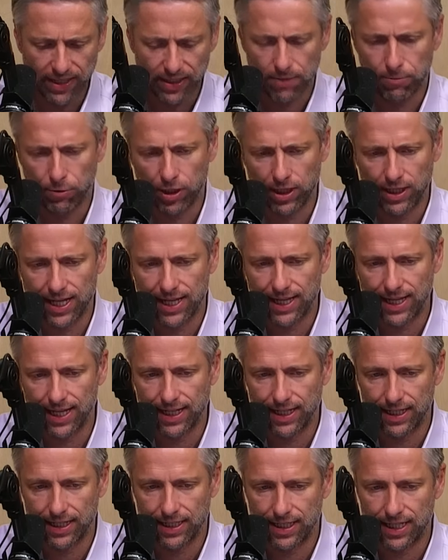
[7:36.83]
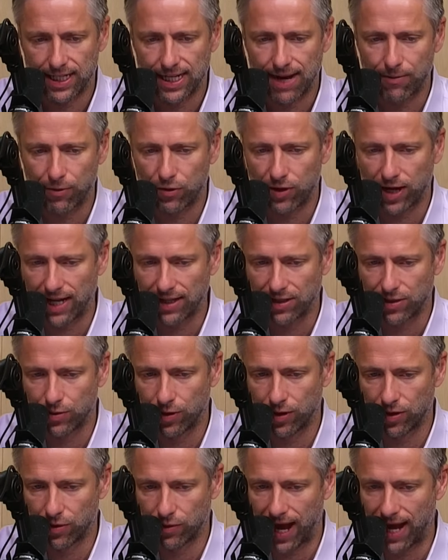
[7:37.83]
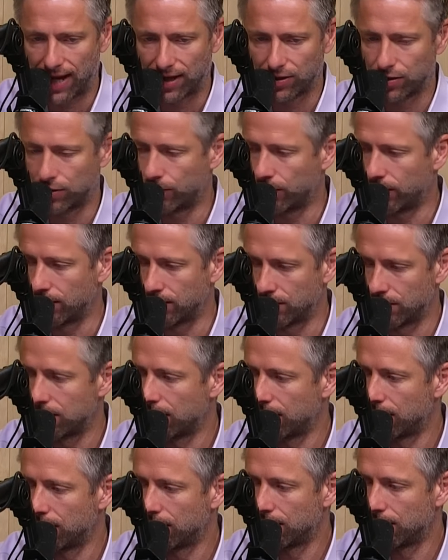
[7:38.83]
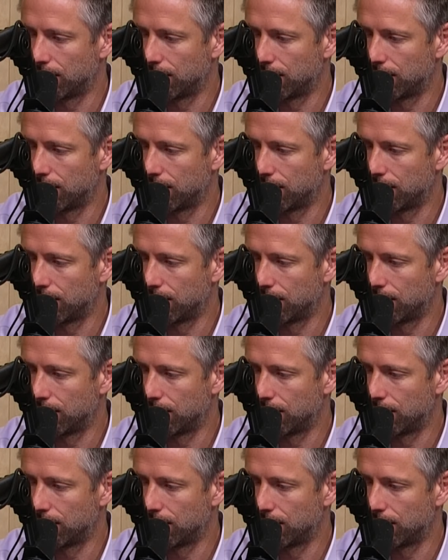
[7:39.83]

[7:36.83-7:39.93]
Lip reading: Makes the point then that it's the Democrats who are the radical ones.